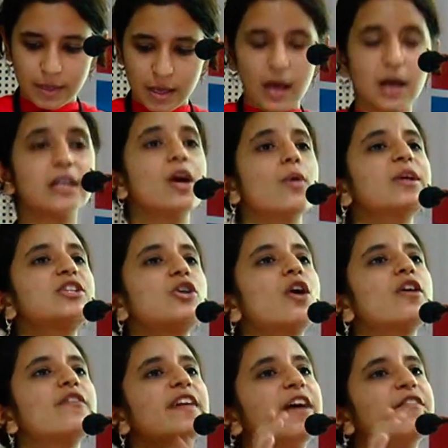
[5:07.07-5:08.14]
we talk of
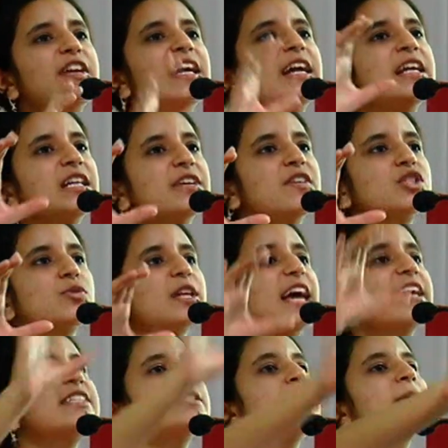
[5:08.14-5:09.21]
every individual
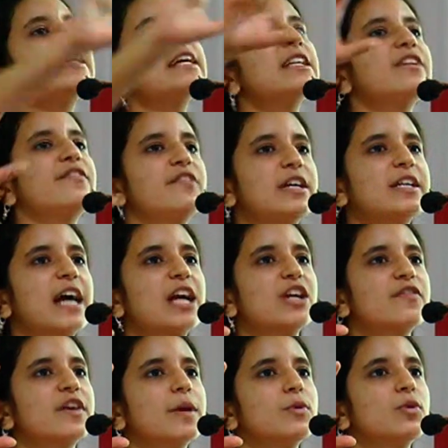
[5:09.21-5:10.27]
exhibiting different kind of
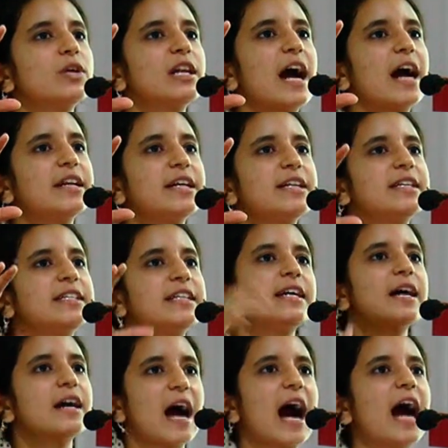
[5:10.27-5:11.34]
communal identity.
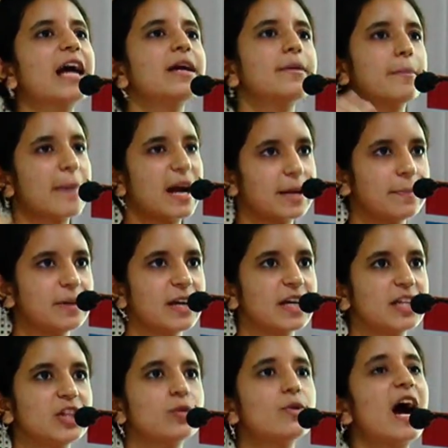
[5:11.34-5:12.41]
I might be a
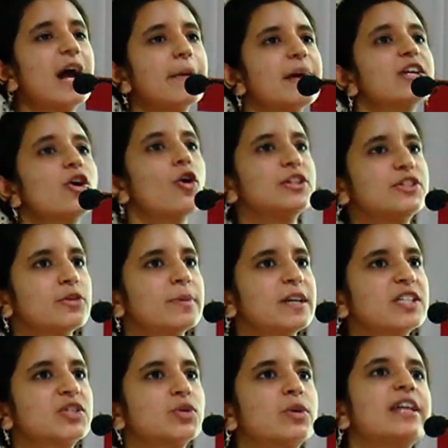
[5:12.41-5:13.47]
Hindu, I might also be a
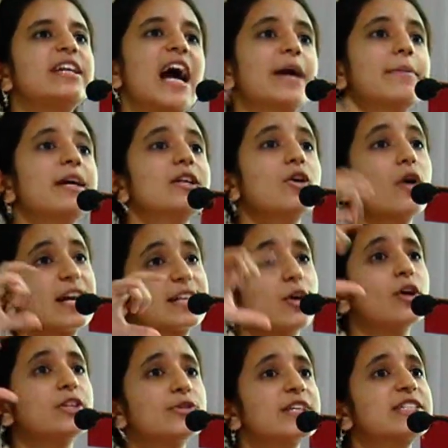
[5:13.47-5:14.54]
student, I might also
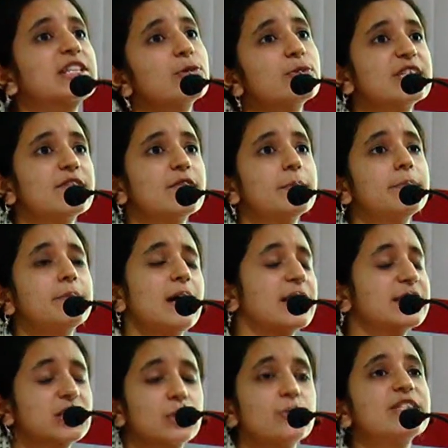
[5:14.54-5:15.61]

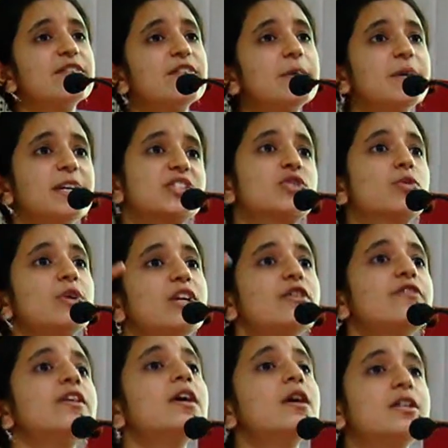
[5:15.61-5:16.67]
exclusively be a student of
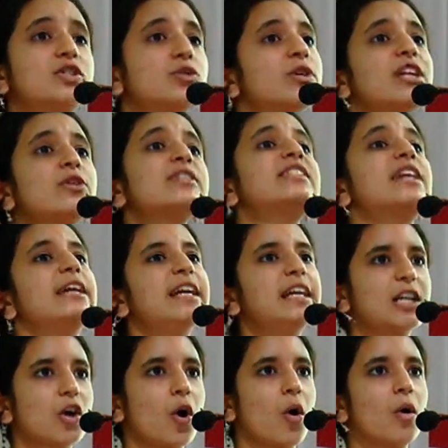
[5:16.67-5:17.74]
student who is studying
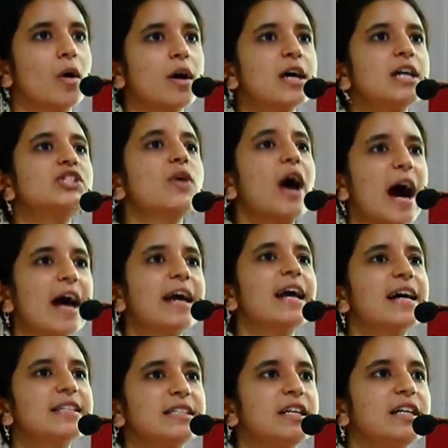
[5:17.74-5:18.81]
law. So I, as an
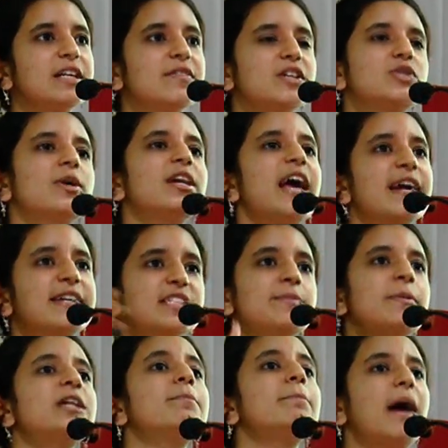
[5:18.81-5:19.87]
individual, exhibit
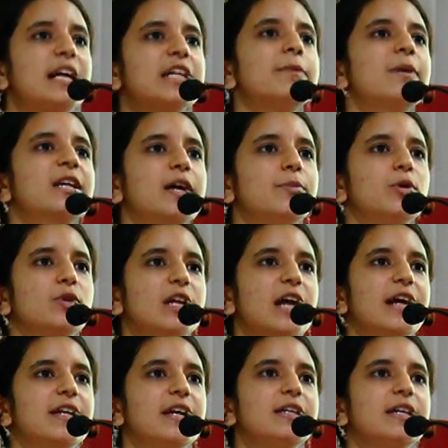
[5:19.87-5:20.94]
multiple communal
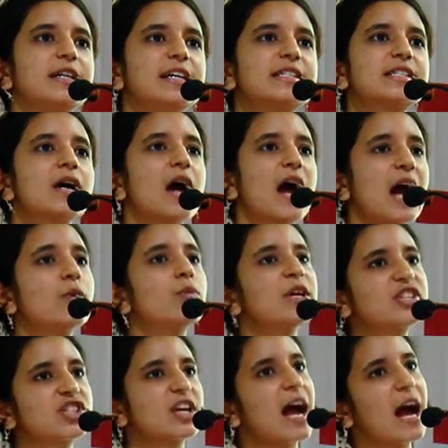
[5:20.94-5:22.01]
identities, and which
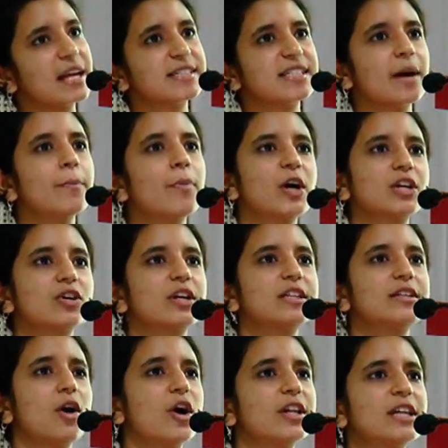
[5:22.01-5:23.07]
at some point or
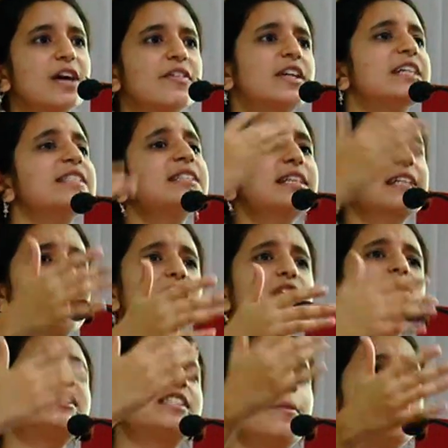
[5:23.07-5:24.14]
the other is in clash with
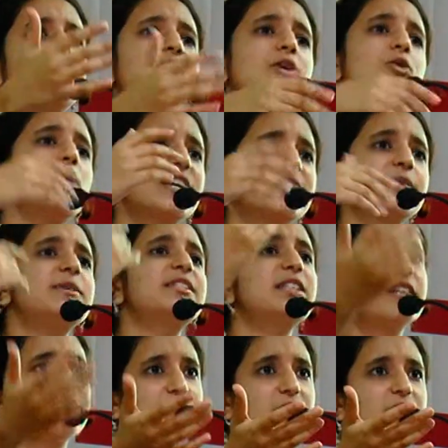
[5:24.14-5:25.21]
somebody who exhibits a
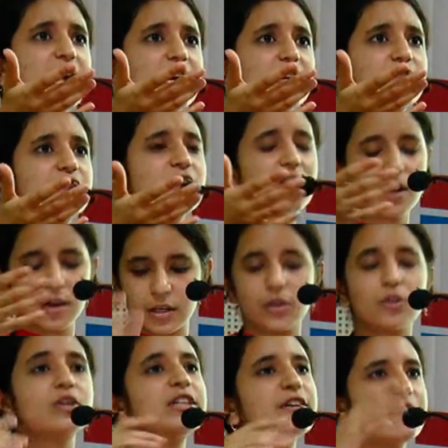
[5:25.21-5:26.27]
different kind of,
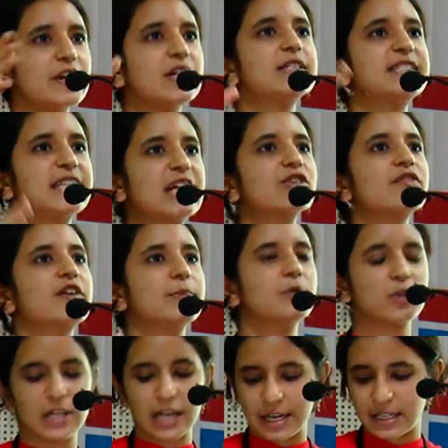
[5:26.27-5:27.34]
different set of communal
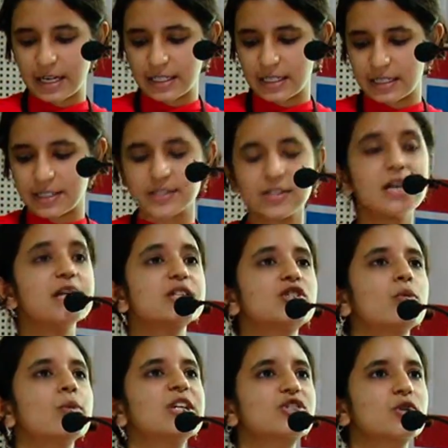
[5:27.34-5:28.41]
identities. So we
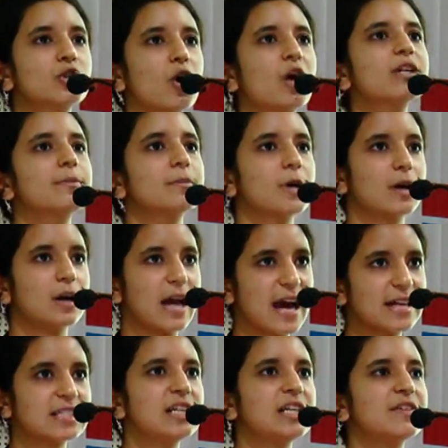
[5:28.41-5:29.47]
should not, as an
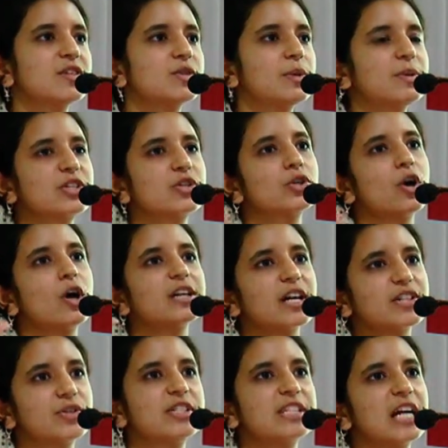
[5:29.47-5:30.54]
individual, we should not
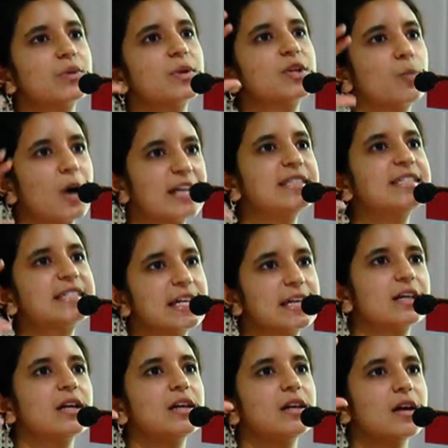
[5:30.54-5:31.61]
associate with one
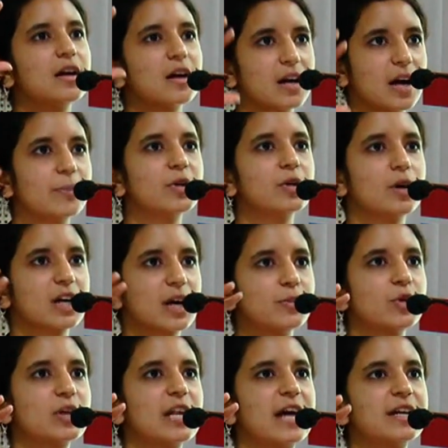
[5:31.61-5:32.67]
single communal
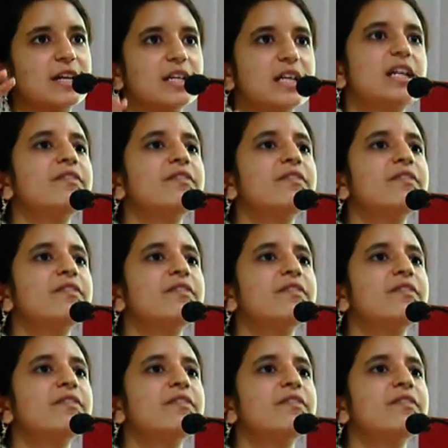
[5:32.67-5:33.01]
identity.